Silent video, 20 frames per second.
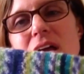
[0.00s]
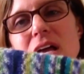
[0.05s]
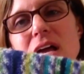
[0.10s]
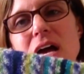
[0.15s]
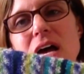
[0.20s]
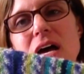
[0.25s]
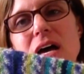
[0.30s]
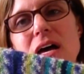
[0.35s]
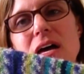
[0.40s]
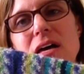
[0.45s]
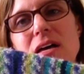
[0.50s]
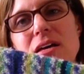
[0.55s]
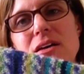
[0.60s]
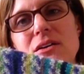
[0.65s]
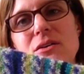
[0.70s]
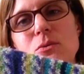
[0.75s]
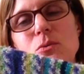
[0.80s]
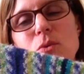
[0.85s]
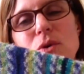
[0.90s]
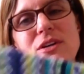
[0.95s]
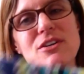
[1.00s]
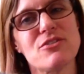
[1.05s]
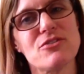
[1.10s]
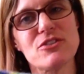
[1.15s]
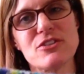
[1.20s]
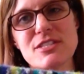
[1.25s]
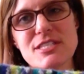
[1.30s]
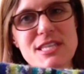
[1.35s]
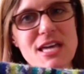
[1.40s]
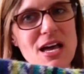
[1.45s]

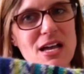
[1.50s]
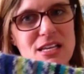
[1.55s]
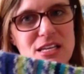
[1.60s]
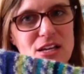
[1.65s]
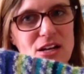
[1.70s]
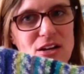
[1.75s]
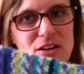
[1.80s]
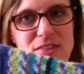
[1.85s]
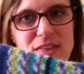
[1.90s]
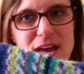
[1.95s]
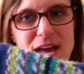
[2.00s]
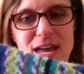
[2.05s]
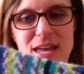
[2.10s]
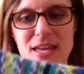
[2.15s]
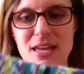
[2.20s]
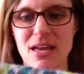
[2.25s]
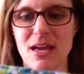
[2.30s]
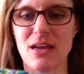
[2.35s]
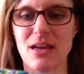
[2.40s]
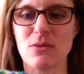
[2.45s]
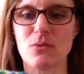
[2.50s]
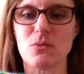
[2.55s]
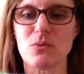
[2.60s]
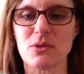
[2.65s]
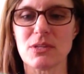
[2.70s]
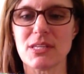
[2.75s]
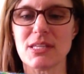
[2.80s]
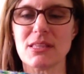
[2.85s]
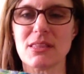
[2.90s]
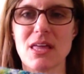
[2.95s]
Wonderful sock yarn. I
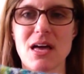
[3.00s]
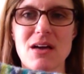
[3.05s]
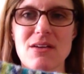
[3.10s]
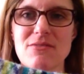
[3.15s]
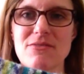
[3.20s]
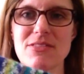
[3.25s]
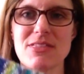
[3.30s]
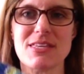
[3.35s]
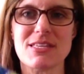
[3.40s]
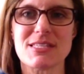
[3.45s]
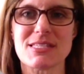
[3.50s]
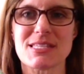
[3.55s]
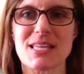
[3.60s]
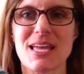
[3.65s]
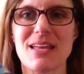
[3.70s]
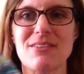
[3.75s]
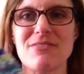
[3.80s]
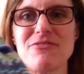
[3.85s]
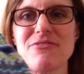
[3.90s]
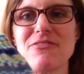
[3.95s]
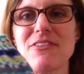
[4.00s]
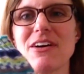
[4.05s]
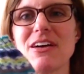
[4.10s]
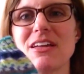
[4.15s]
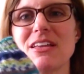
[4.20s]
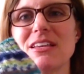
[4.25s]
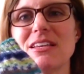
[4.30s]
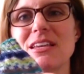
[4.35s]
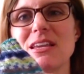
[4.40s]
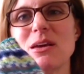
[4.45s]
really love this kind of
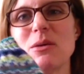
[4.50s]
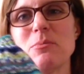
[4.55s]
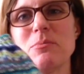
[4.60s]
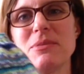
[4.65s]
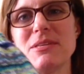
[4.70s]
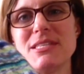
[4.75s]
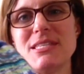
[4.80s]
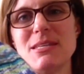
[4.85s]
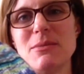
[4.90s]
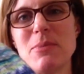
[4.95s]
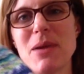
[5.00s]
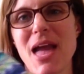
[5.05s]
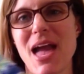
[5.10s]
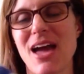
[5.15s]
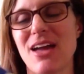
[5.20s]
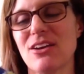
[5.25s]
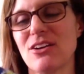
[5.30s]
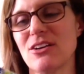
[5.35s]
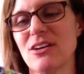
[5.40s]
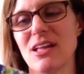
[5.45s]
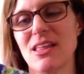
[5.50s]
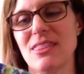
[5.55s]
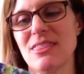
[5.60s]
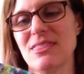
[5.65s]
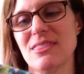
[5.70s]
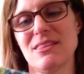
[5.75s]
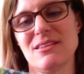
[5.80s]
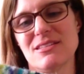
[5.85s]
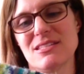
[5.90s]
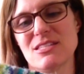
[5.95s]
fun, busy pattern.
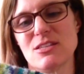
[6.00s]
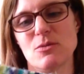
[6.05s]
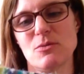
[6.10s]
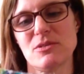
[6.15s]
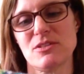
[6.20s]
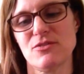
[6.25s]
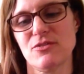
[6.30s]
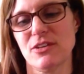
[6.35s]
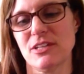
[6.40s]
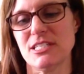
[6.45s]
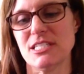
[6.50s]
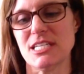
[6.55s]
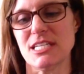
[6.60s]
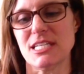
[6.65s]
It's so much fun to